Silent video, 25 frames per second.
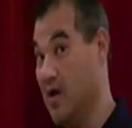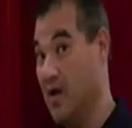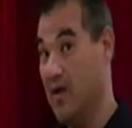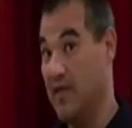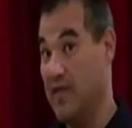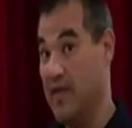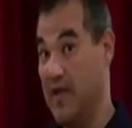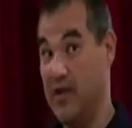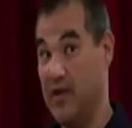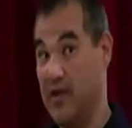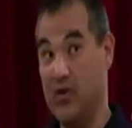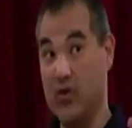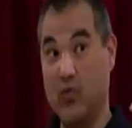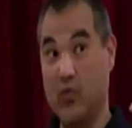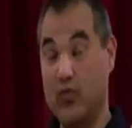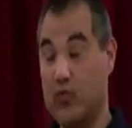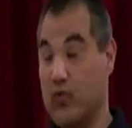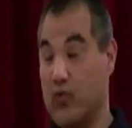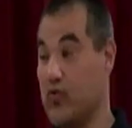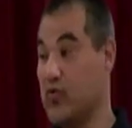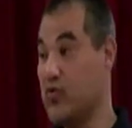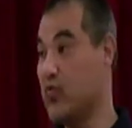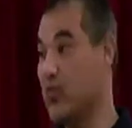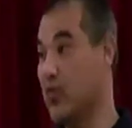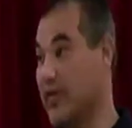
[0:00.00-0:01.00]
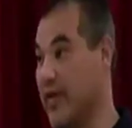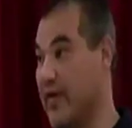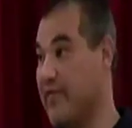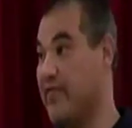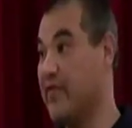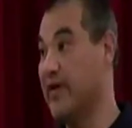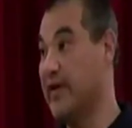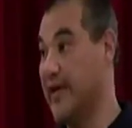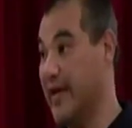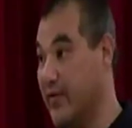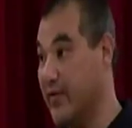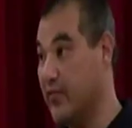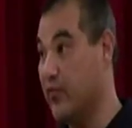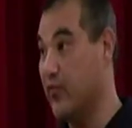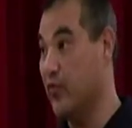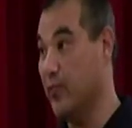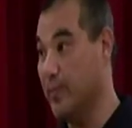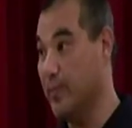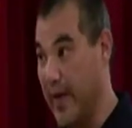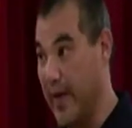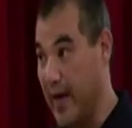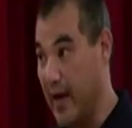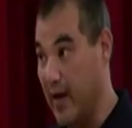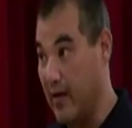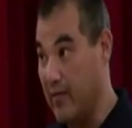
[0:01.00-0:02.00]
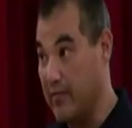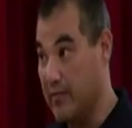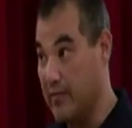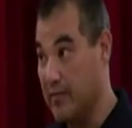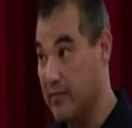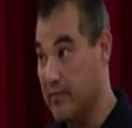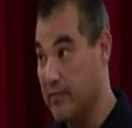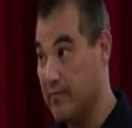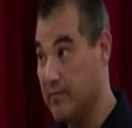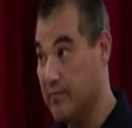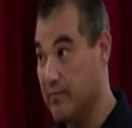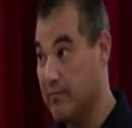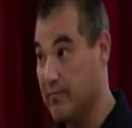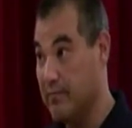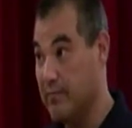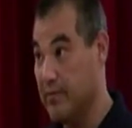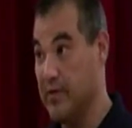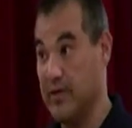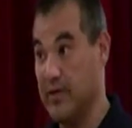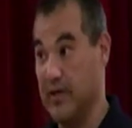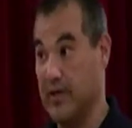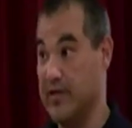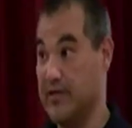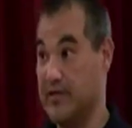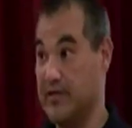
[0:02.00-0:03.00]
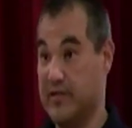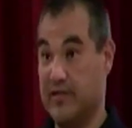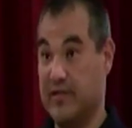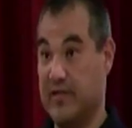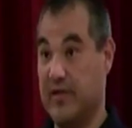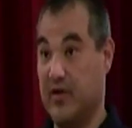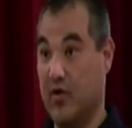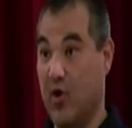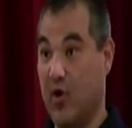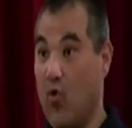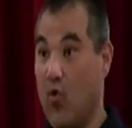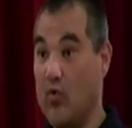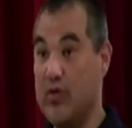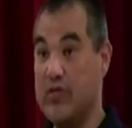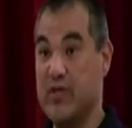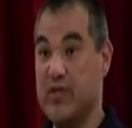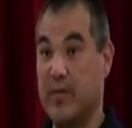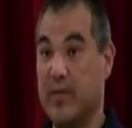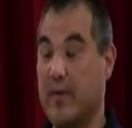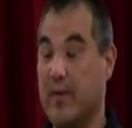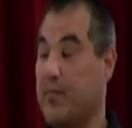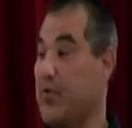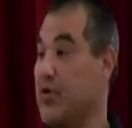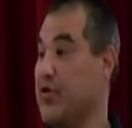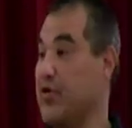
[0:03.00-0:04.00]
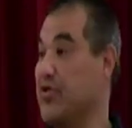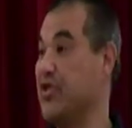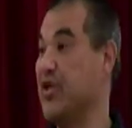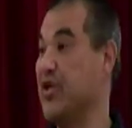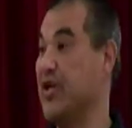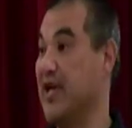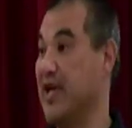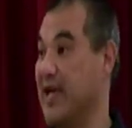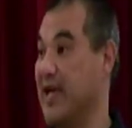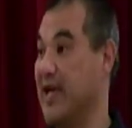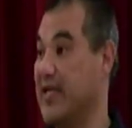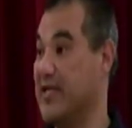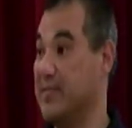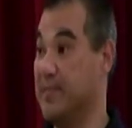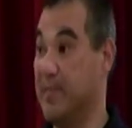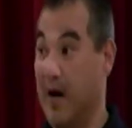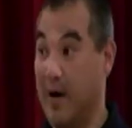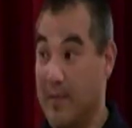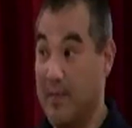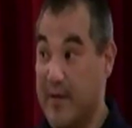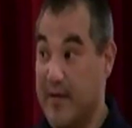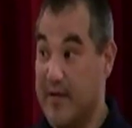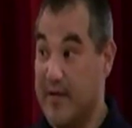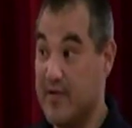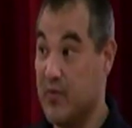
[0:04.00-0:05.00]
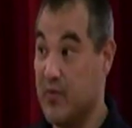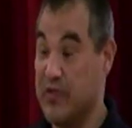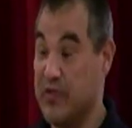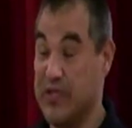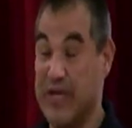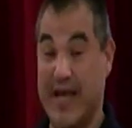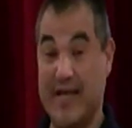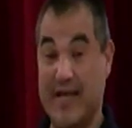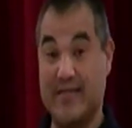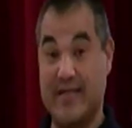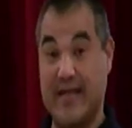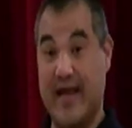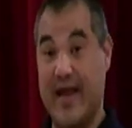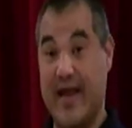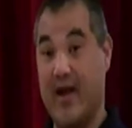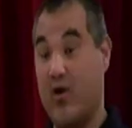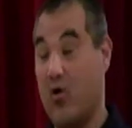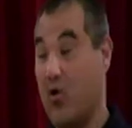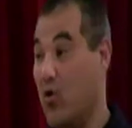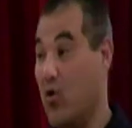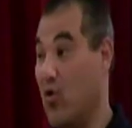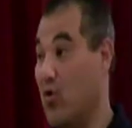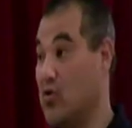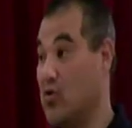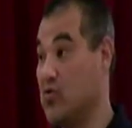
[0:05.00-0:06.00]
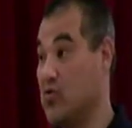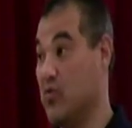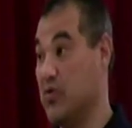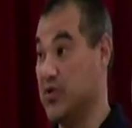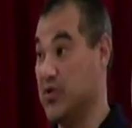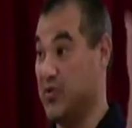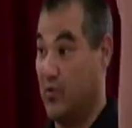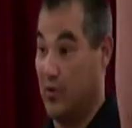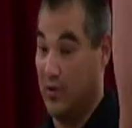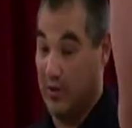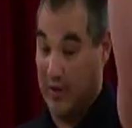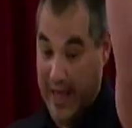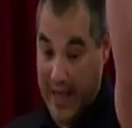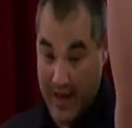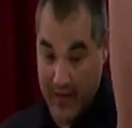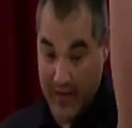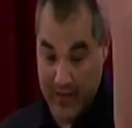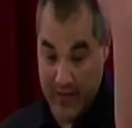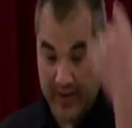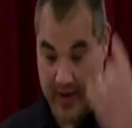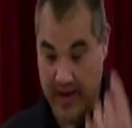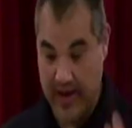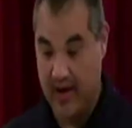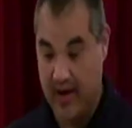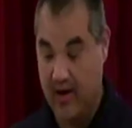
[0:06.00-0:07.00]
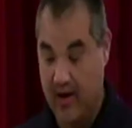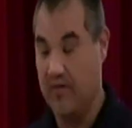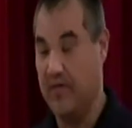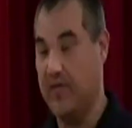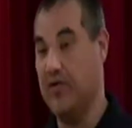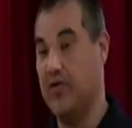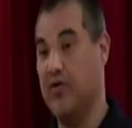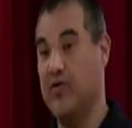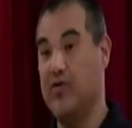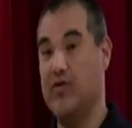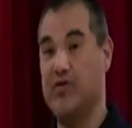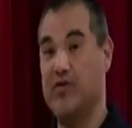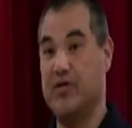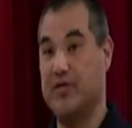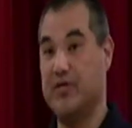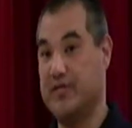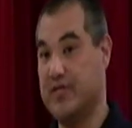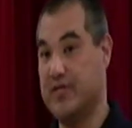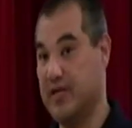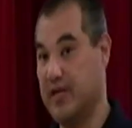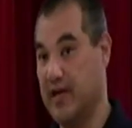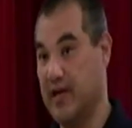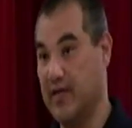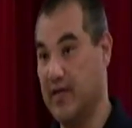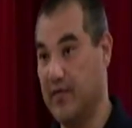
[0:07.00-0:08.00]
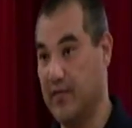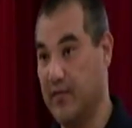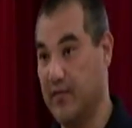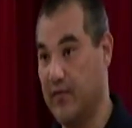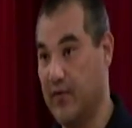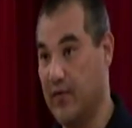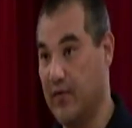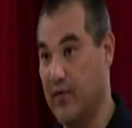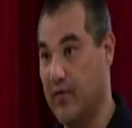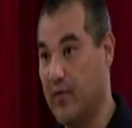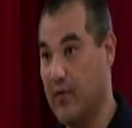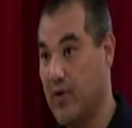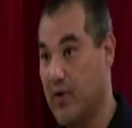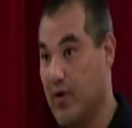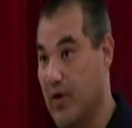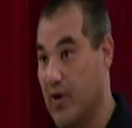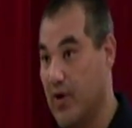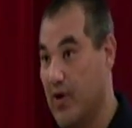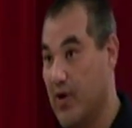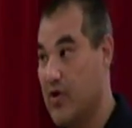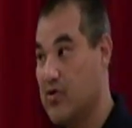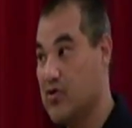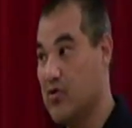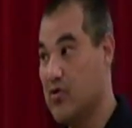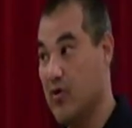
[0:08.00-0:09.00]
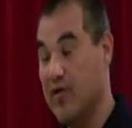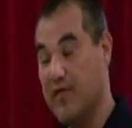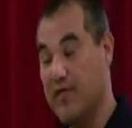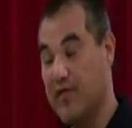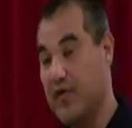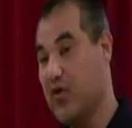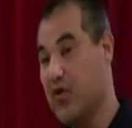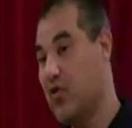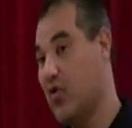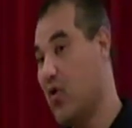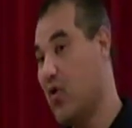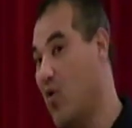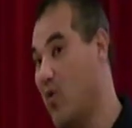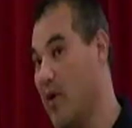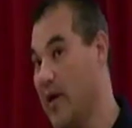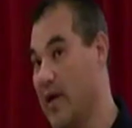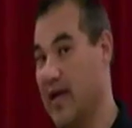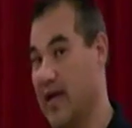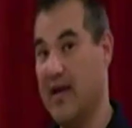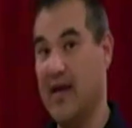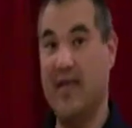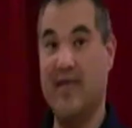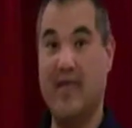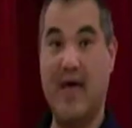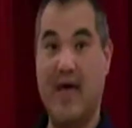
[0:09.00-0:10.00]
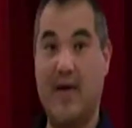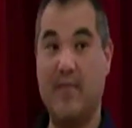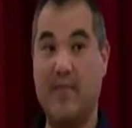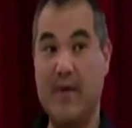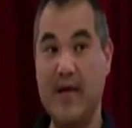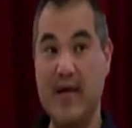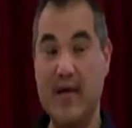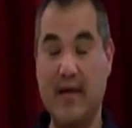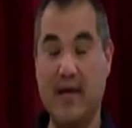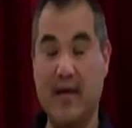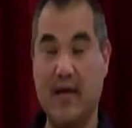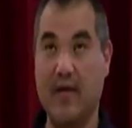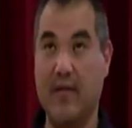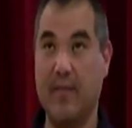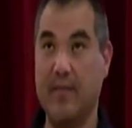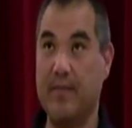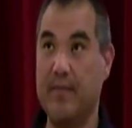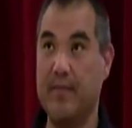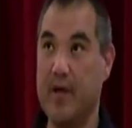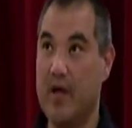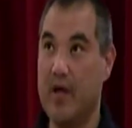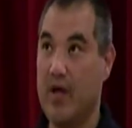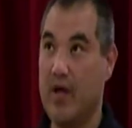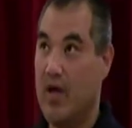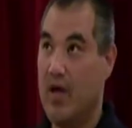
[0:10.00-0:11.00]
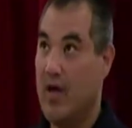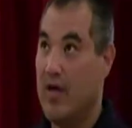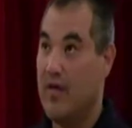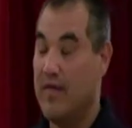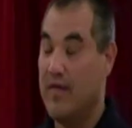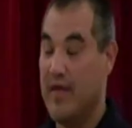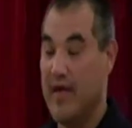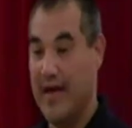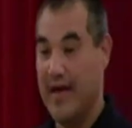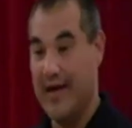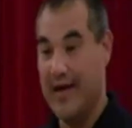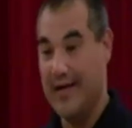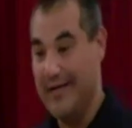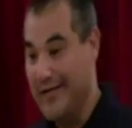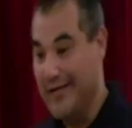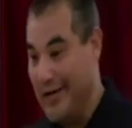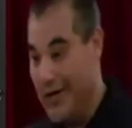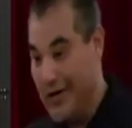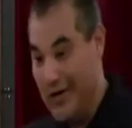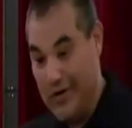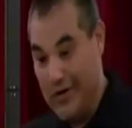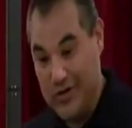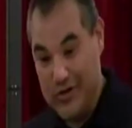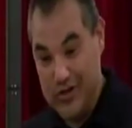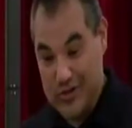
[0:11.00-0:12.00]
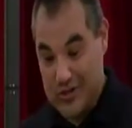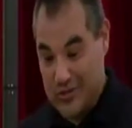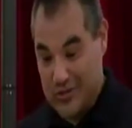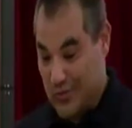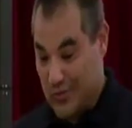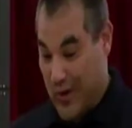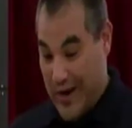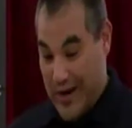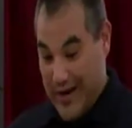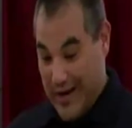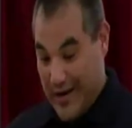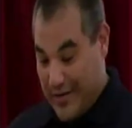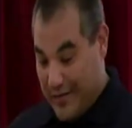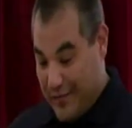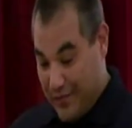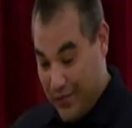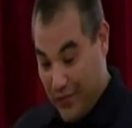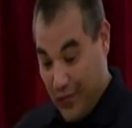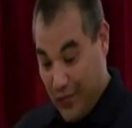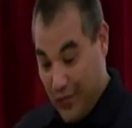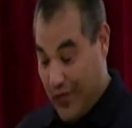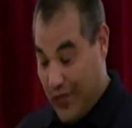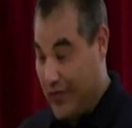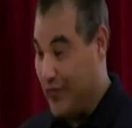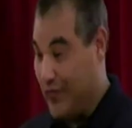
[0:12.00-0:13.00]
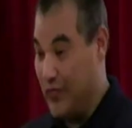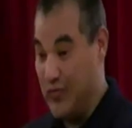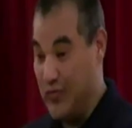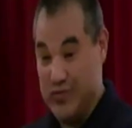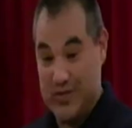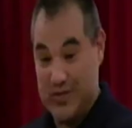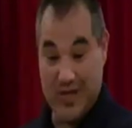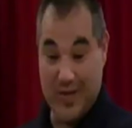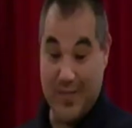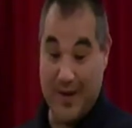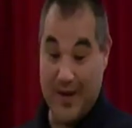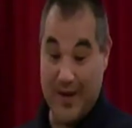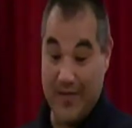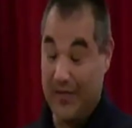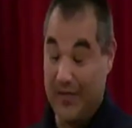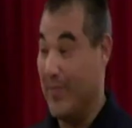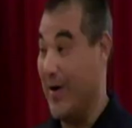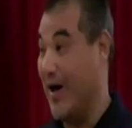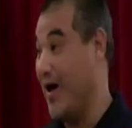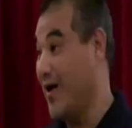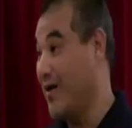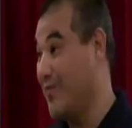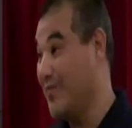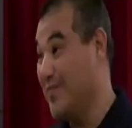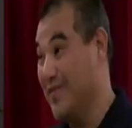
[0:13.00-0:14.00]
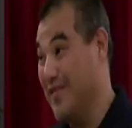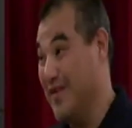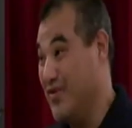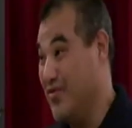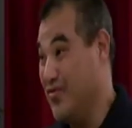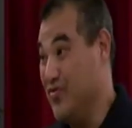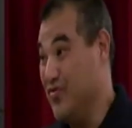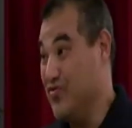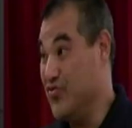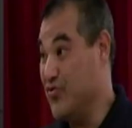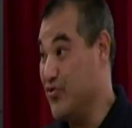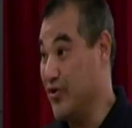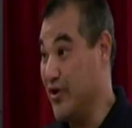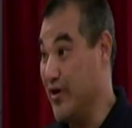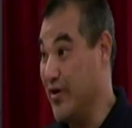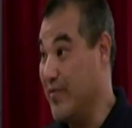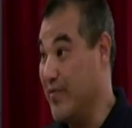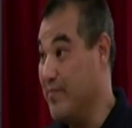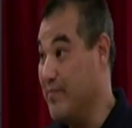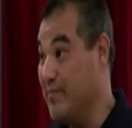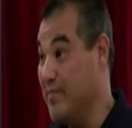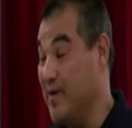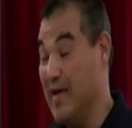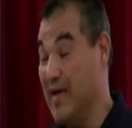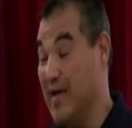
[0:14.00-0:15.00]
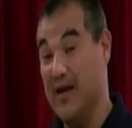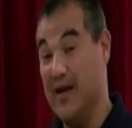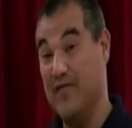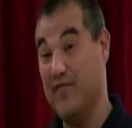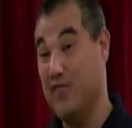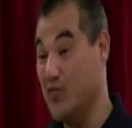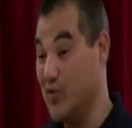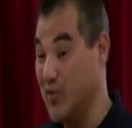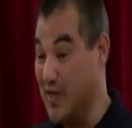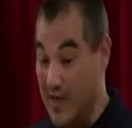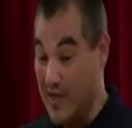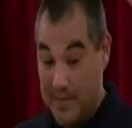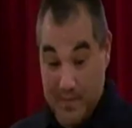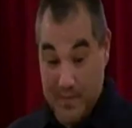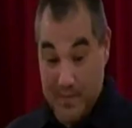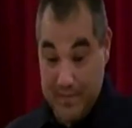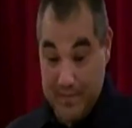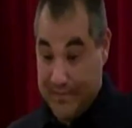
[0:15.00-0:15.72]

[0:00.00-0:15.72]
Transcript: then your roots will never get root down because they're always going to be pushing against pumice, which has air holes, which will allow the air and the nutrients to get through. So if you're growing it in that medium, then you're just waiting for the roots to come out the bottom and then you trim. And if you keep